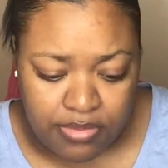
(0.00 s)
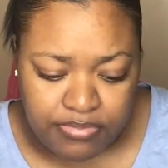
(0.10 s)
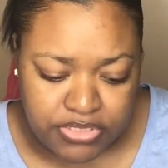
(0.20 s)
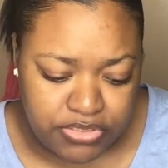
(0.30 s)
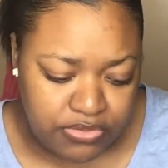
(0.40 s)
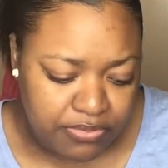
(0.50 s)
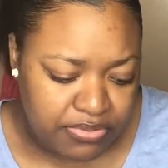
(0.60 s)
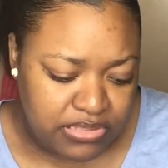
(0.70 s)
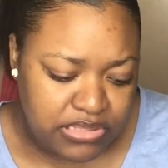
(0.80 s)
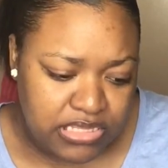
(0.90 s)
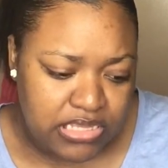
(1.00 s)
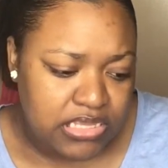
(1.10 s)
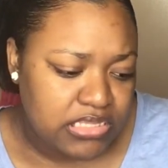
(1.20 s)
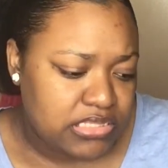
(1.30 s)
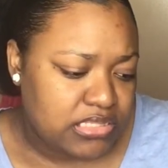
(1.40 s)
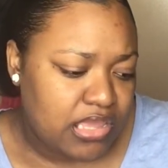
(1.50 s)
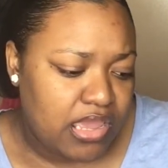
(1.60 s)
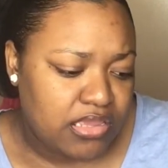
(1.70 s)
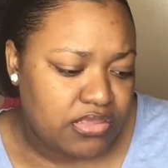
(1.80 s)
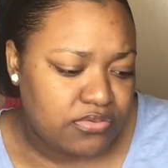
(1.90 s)
But you can put these,
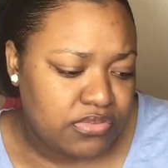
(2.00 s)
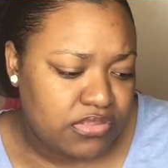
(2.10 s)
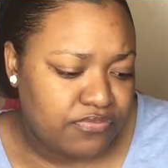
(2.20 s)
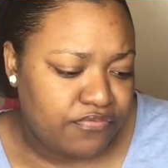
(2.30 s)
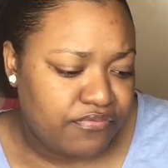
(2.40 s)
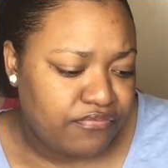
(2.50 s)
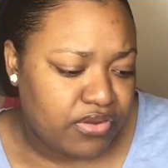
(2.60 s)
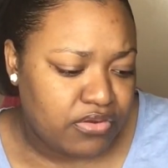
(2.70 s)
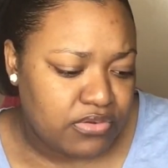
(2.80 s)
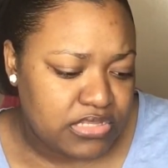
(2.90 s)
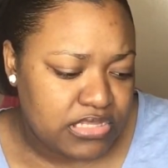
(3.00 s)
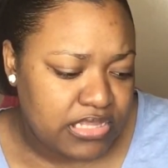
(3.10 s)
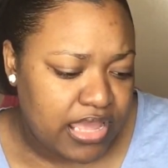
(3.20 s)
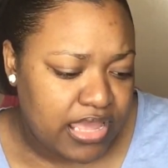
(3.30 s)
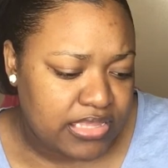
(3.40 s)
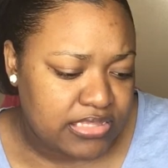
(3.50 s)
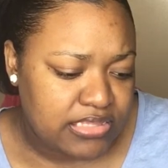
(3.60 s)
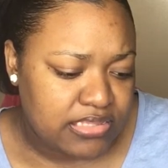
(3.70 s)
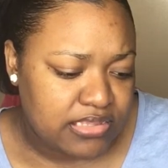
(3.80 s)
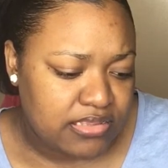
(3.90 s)
like, use this for fragrance sex.
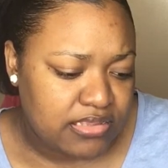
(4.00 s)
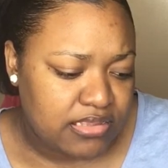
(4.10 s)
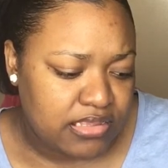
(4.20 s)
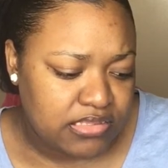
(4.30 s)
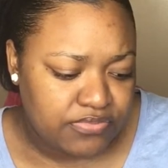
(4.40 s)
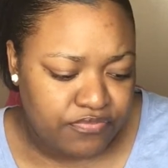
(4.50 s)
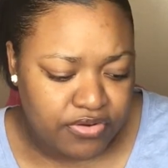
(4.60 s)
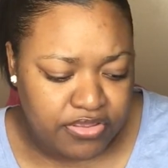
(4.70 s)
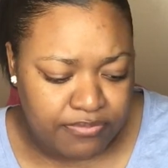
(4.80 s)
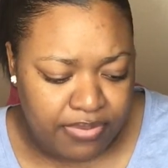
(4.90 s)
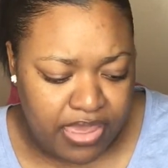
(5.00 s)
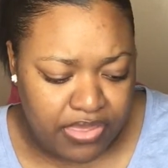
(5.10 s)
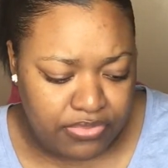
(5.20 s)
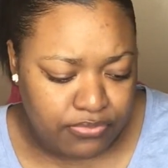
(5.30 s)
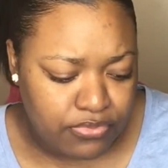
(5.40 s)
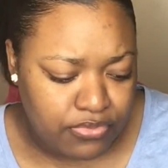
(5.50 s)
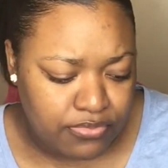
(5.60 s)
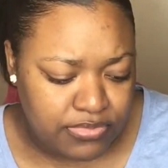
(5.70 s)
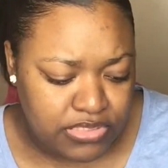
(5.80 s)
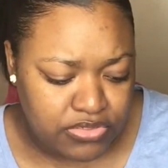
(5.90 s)
It's for your
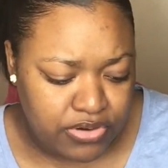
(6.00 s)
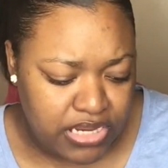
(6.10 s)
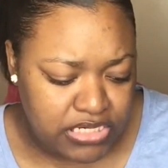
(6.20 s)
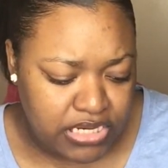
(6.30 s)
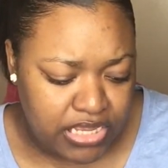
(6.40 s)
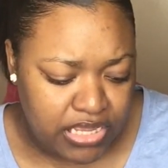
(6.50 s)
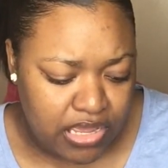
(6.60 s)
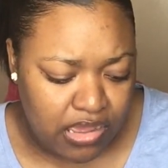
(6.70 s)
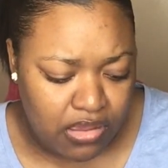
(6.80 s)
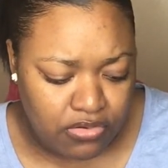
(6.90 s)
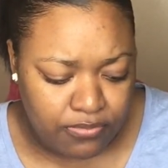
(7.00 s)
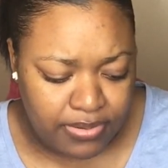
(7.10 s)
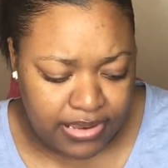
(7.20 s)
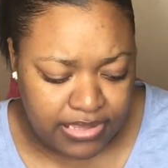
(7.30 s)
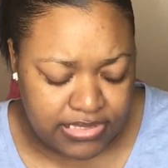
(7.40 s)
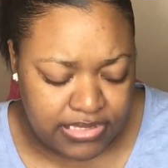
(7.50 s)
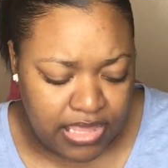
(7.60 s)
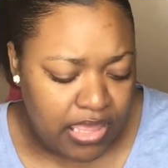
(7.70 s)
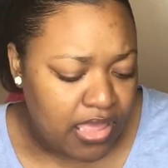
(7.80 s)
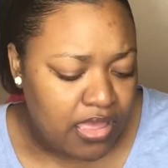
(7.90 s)
bathrooms, trash can, auto place,
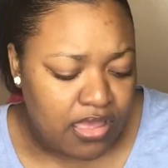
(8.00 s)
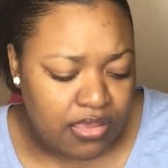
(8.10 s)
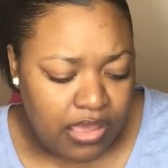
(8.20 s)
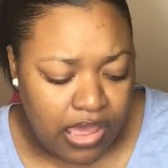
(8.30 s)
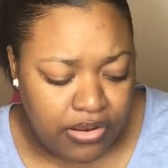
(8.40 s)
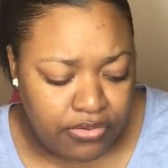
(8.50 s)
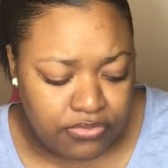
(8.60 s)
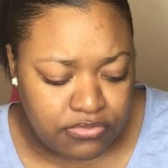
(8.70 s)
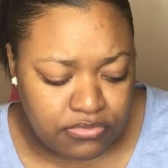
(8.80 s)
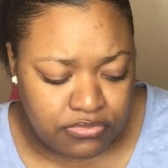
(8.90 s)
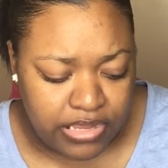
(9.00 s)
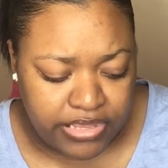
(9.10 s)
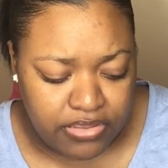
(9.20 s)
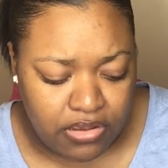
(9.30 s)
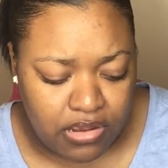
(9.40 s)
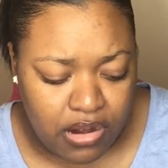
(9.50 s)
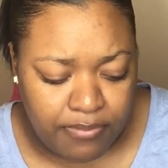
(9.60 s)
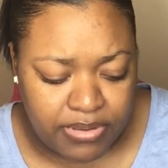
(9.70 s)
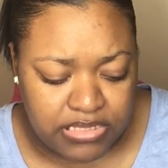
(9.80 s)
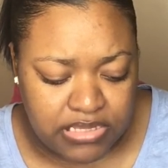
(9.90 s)
auto, like in your car
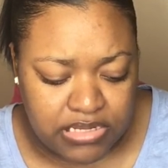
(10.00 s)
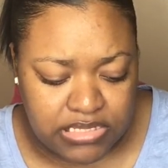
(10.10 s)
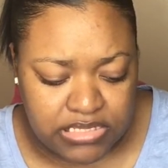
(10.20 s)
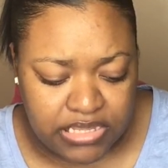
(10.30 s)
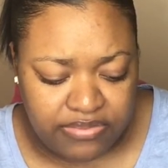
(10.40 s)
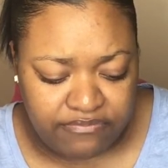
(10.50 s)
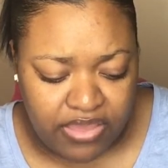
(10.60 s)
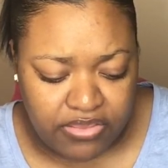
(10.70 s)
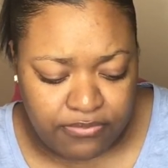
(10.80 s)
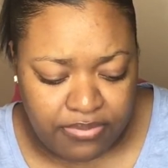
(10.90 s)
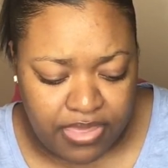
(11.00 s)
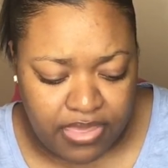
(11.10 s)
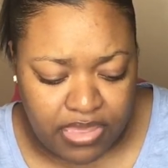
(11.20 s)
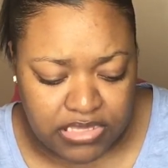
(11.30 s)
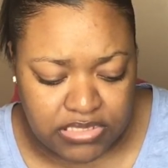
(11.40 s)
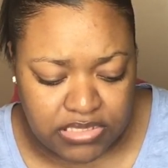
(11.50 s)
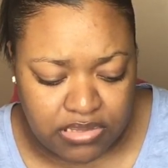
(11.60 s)
place under seat, vacuum bags,